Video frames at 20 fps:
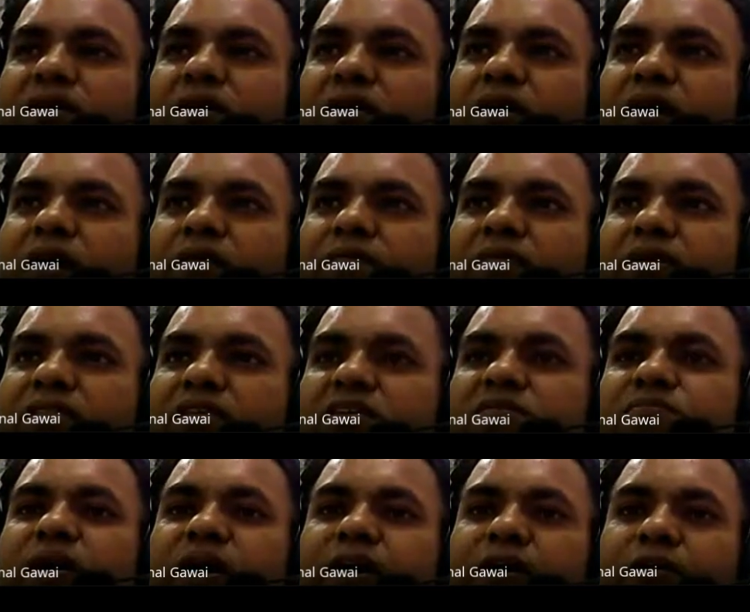having this
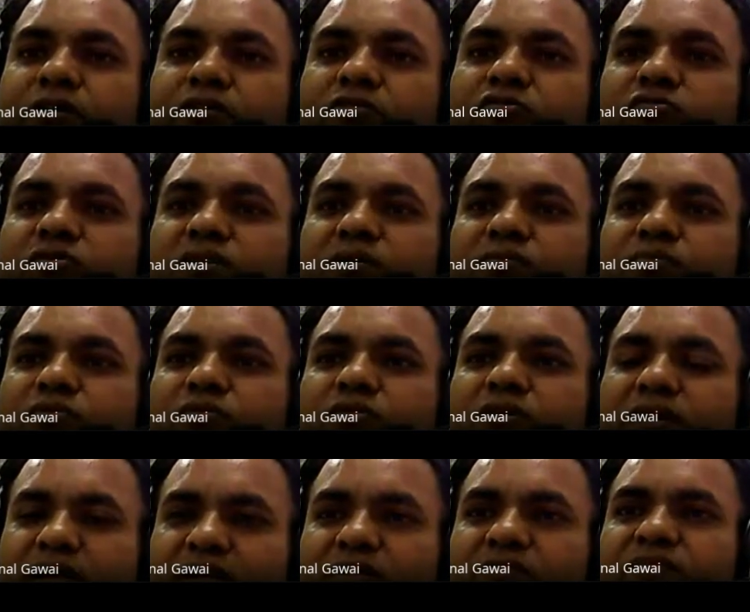bioactive
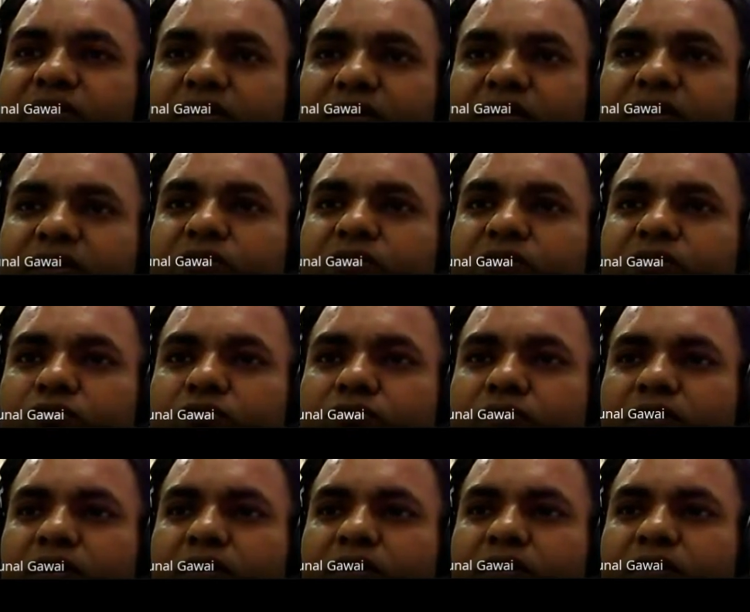component, and we need to
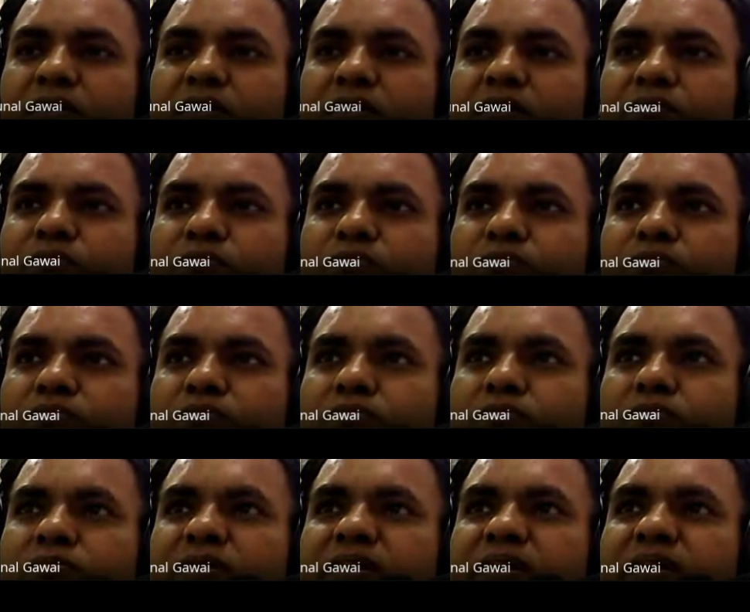uh,
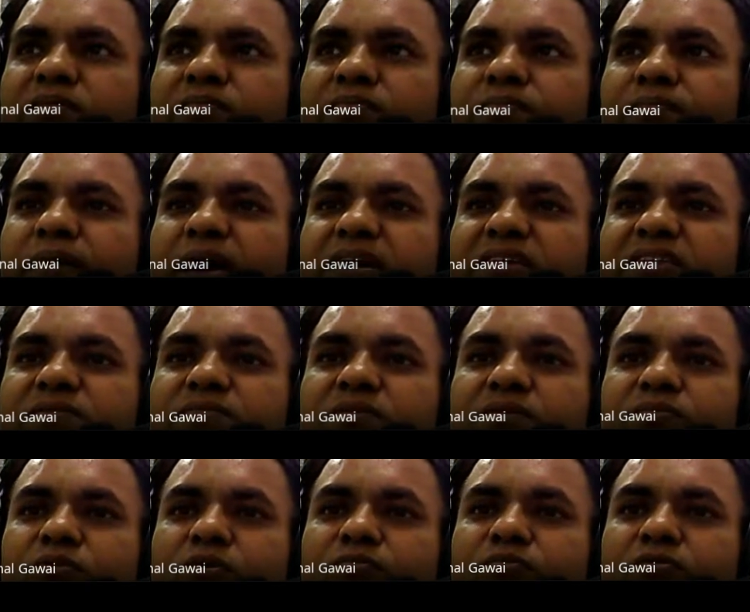feed
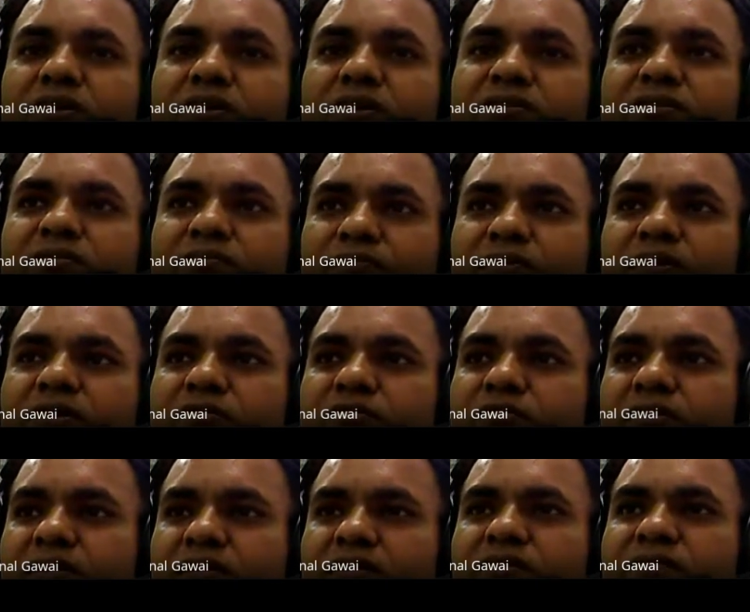maximum population,
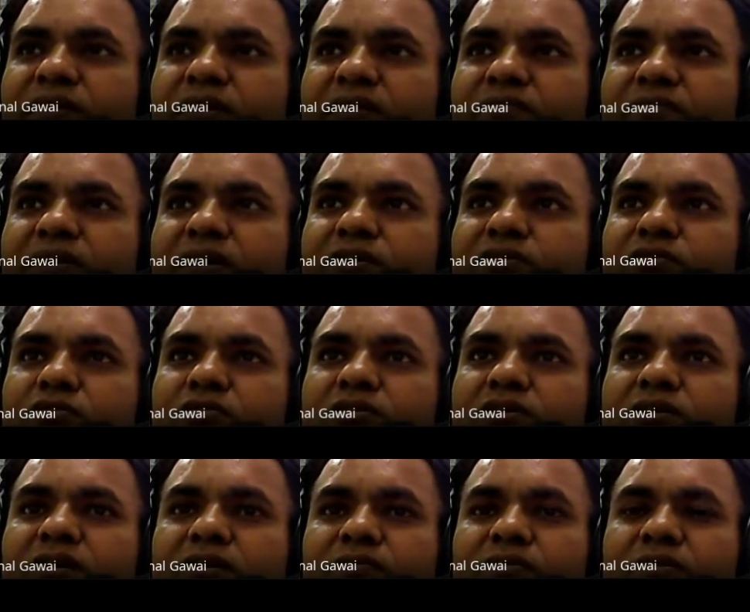particularly when we are
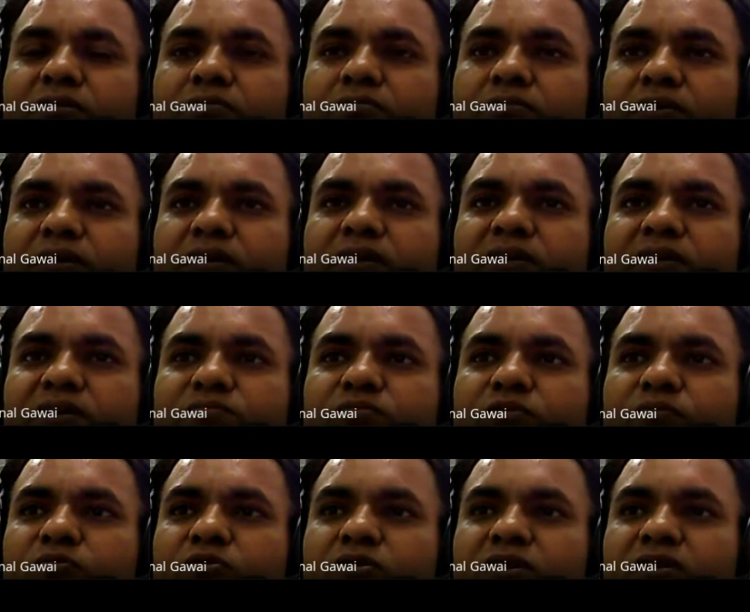talking our Indian
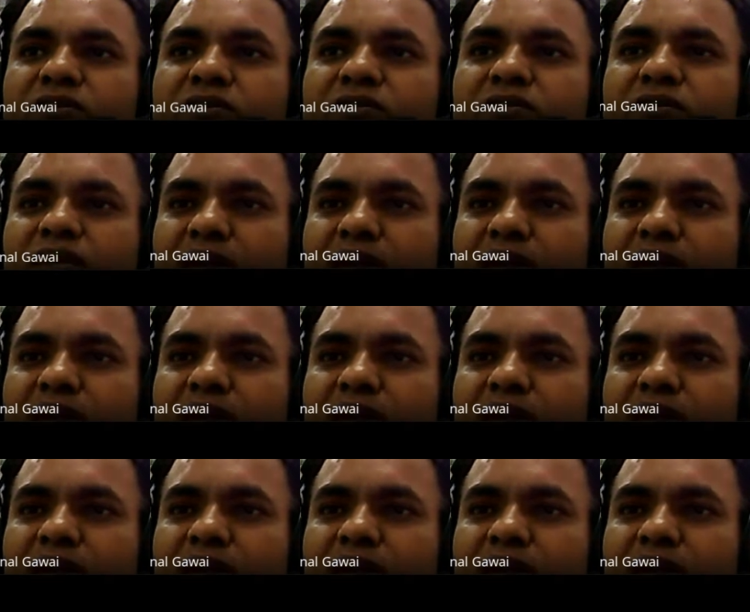population